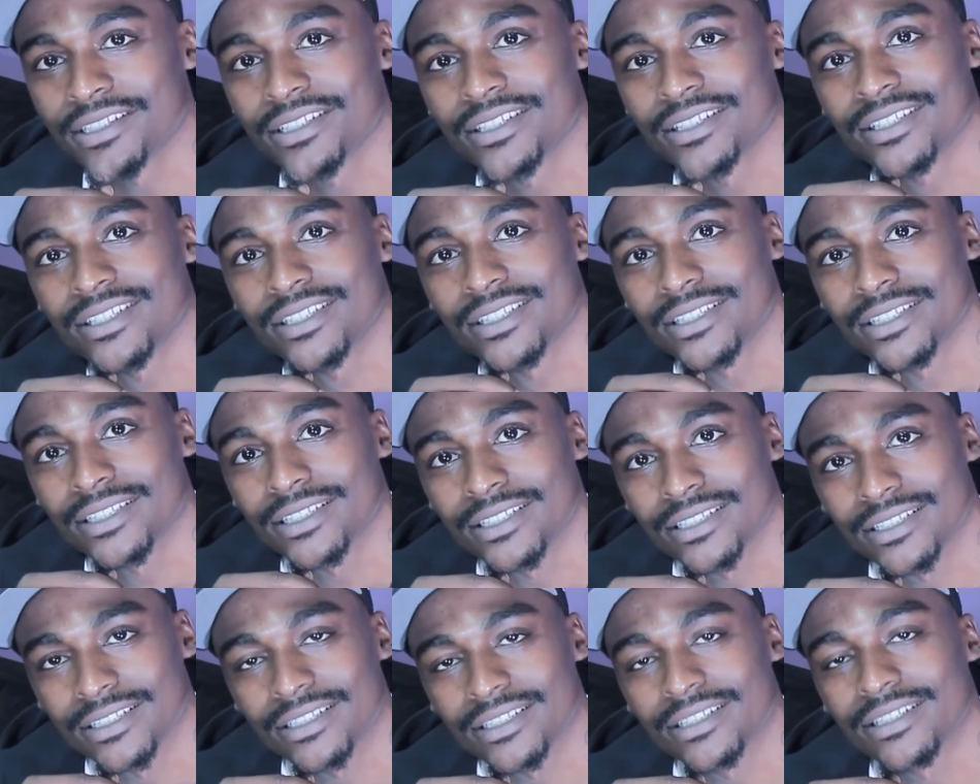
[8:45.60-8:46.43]

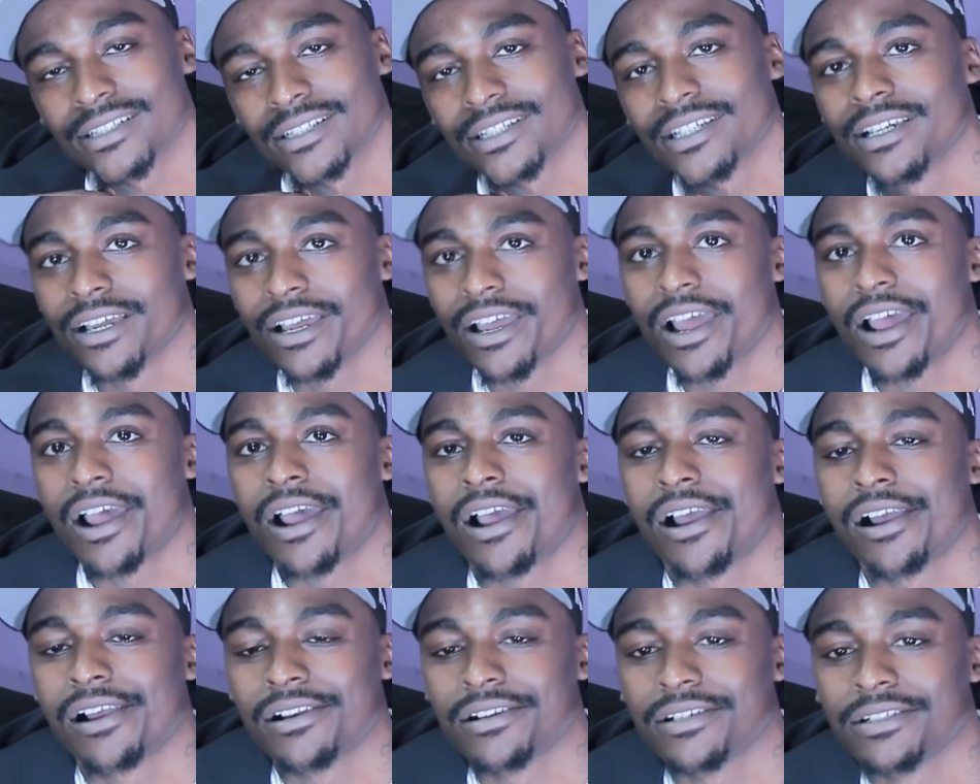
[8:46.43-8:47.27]
Okay. Okay.
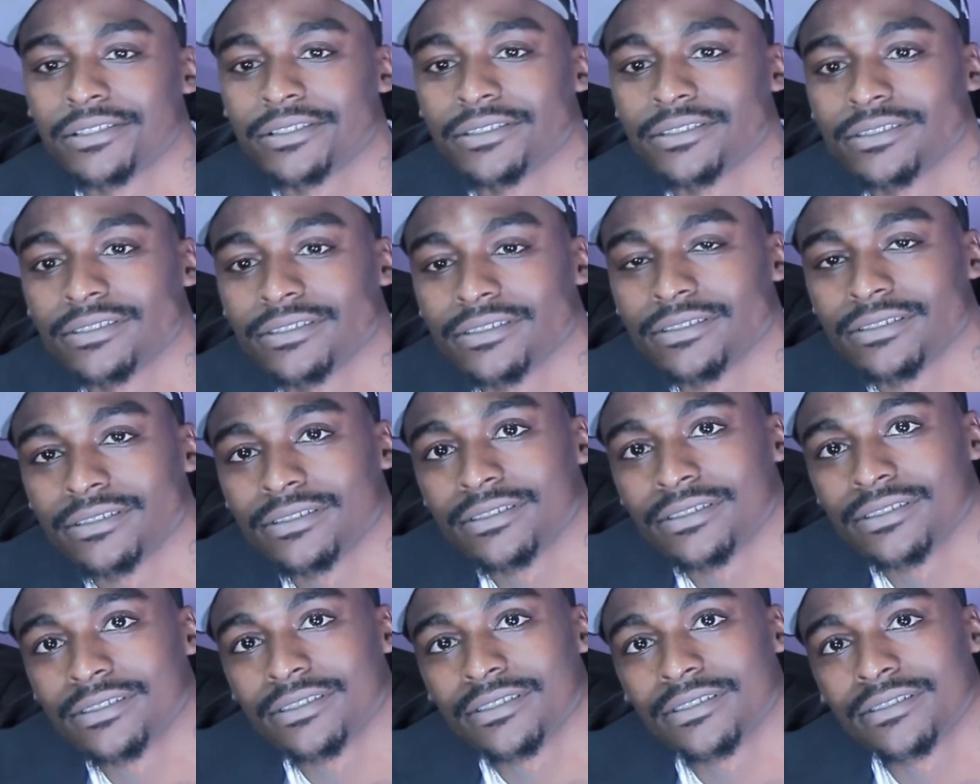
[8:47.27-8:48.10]
So before
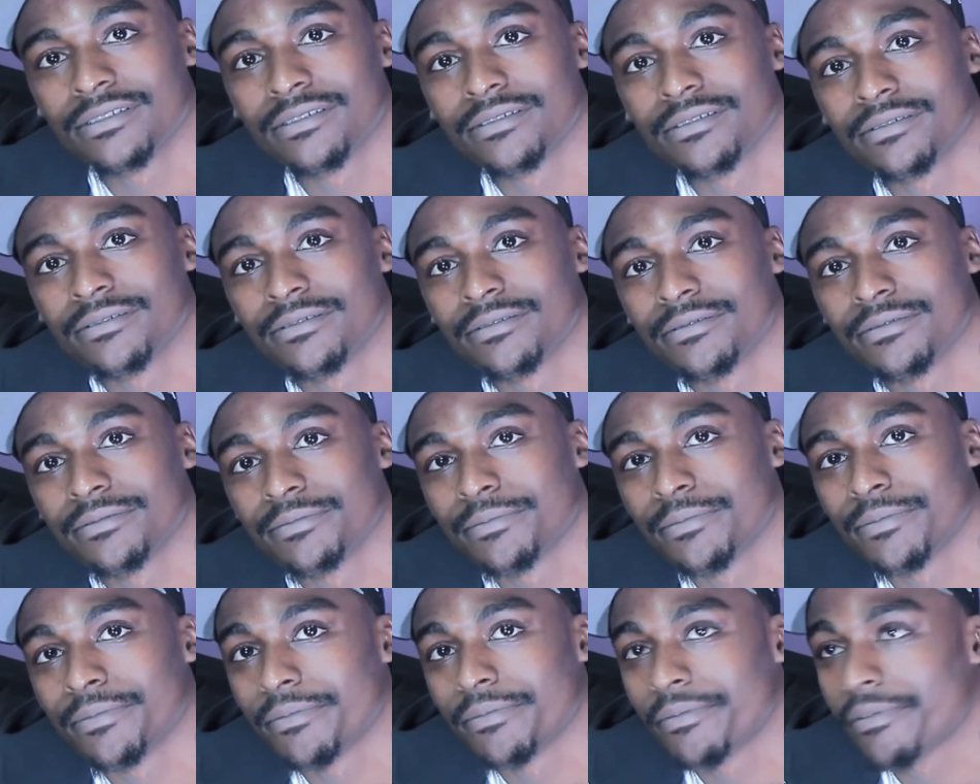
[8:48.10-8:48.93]
2020 is
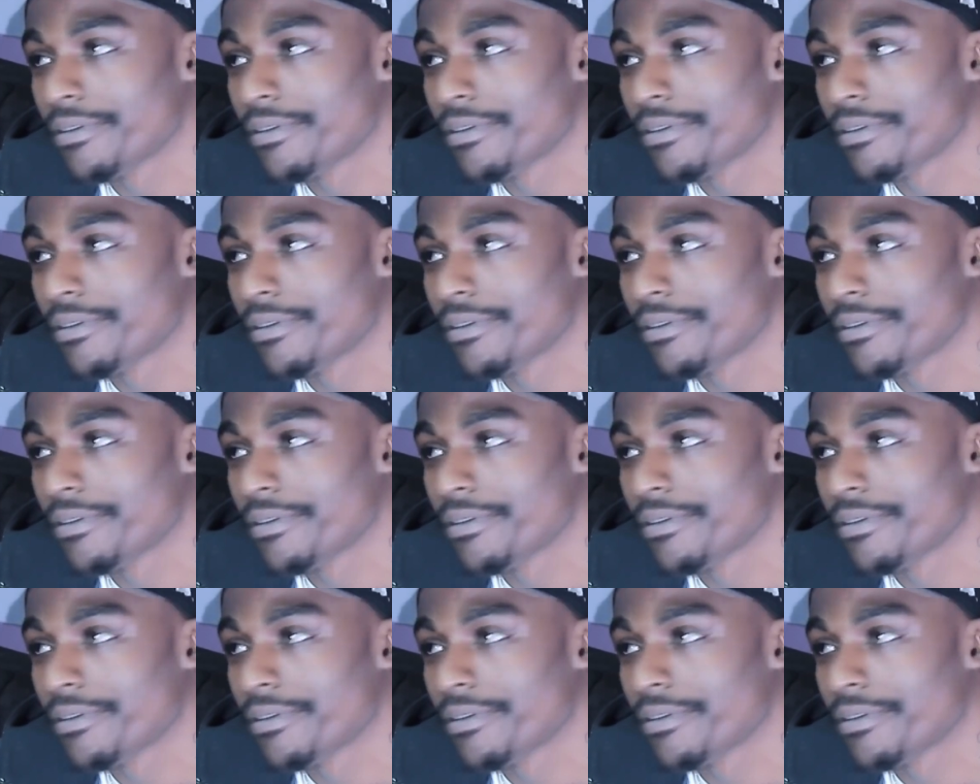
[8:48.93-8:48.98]
up.